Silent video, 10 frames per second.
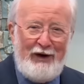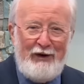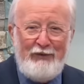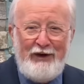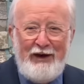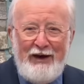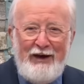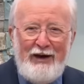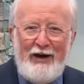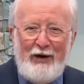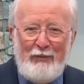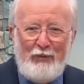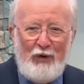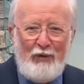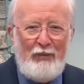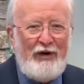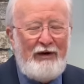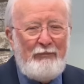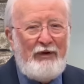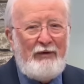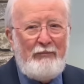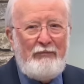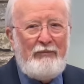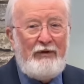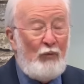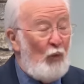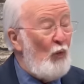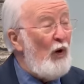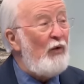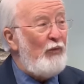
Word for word: heavy uh, book, but but um, but well